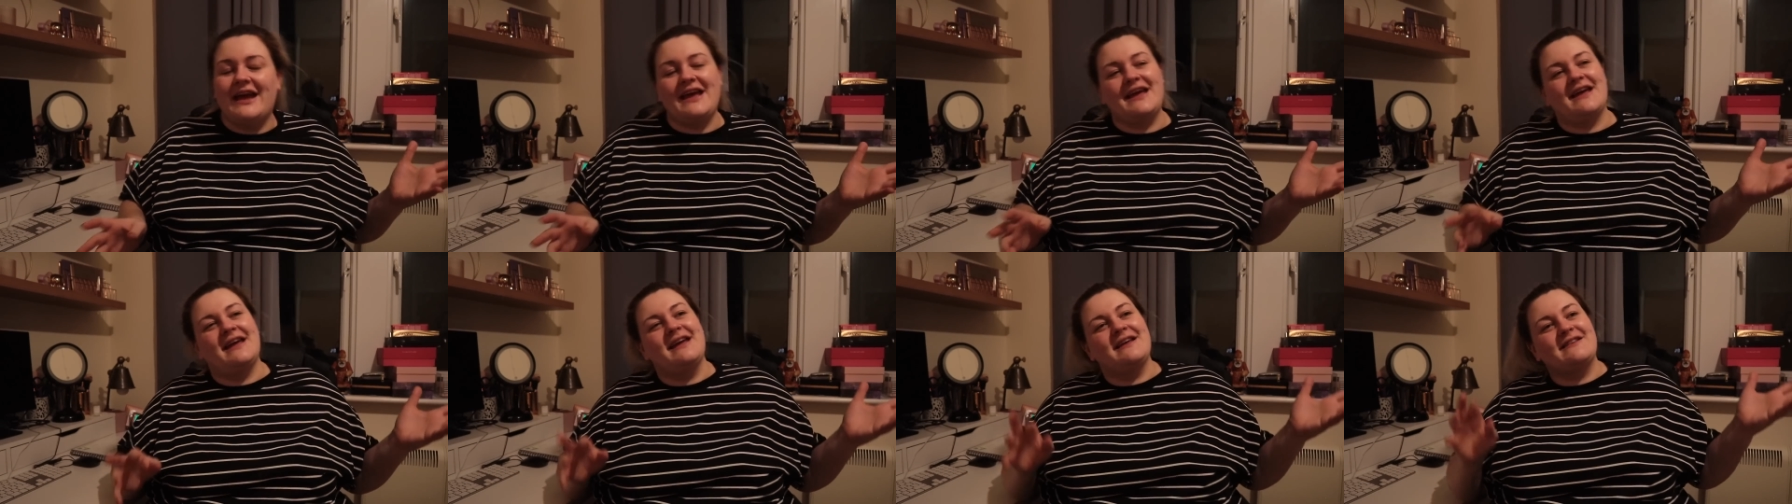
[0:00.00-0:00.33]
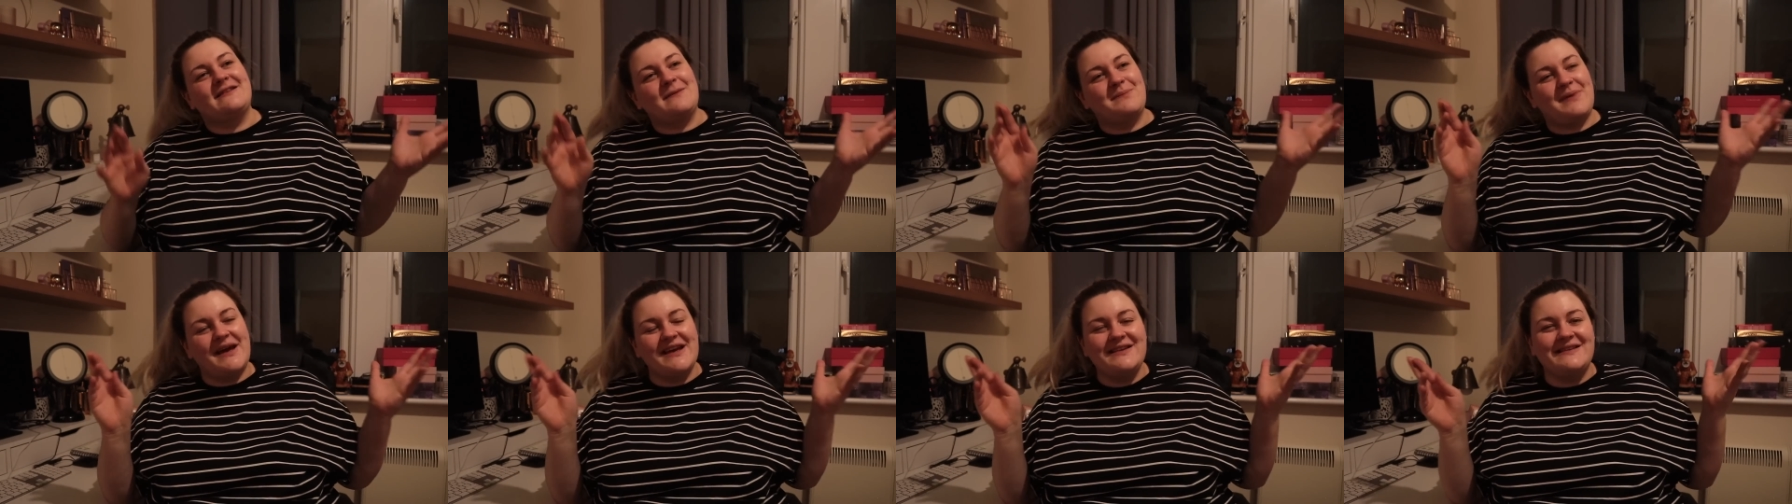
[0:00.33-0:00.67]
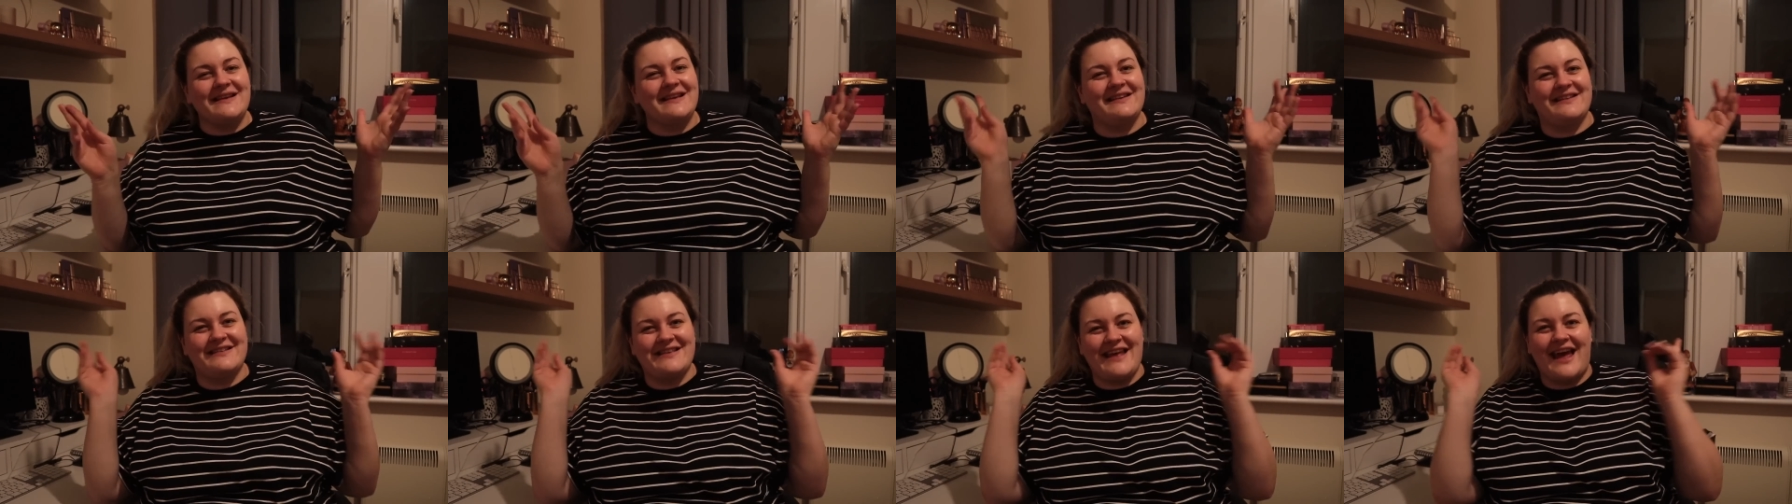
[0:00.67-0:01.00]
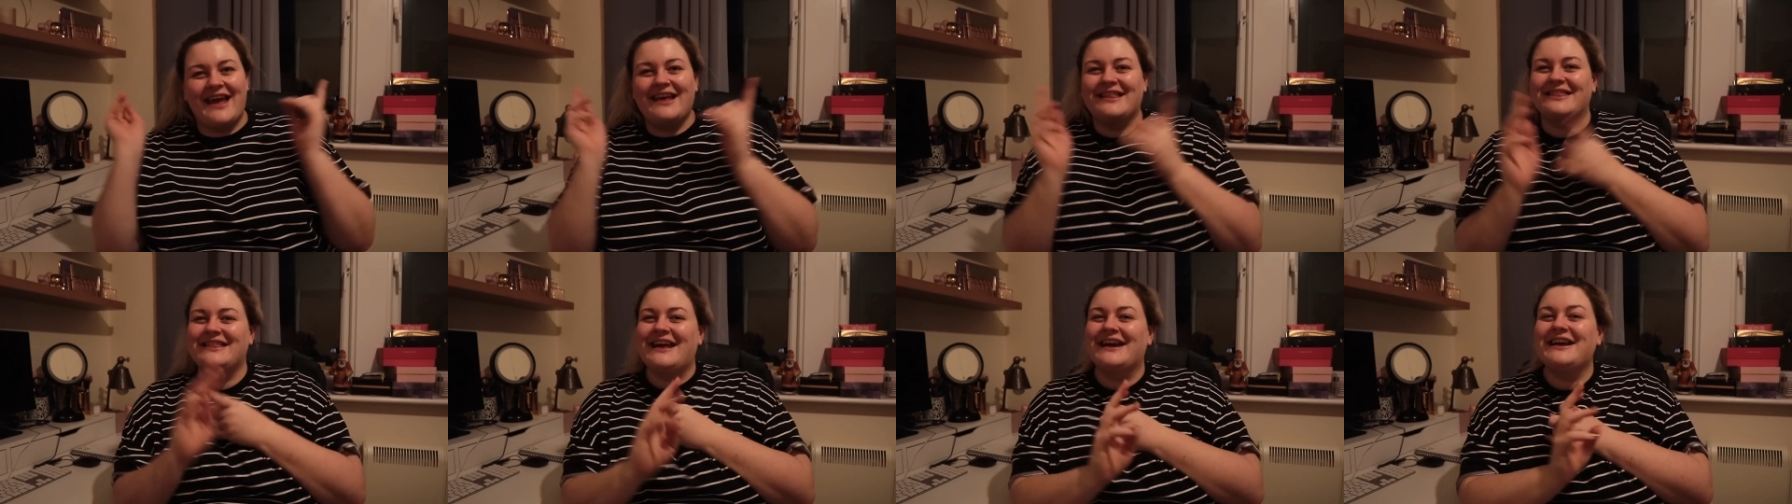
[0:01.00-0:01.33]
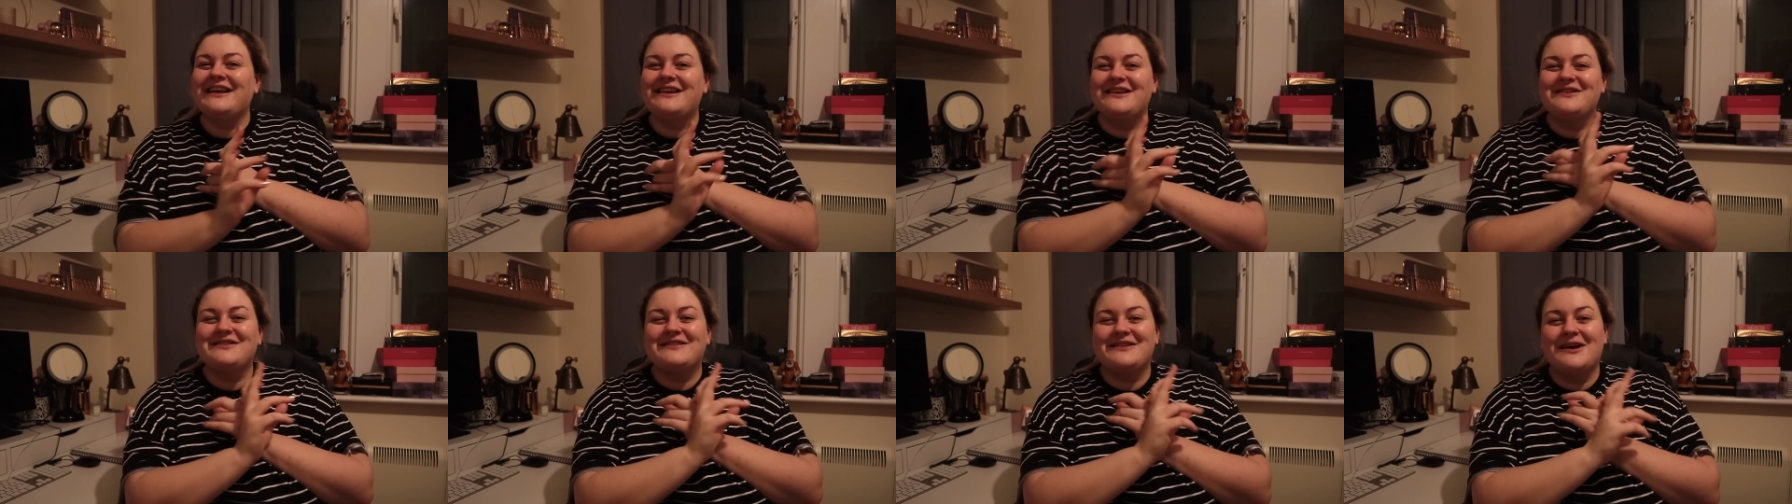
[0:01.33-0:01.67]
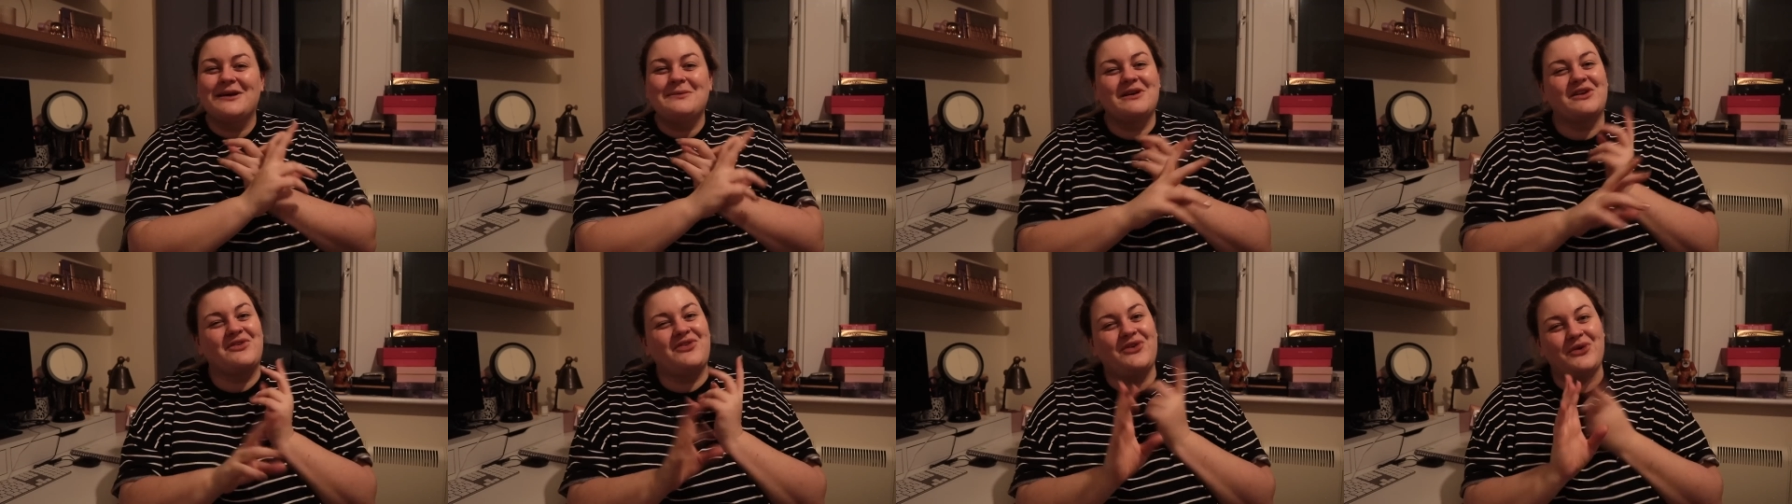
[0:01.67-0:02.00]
is basically to say thank you so much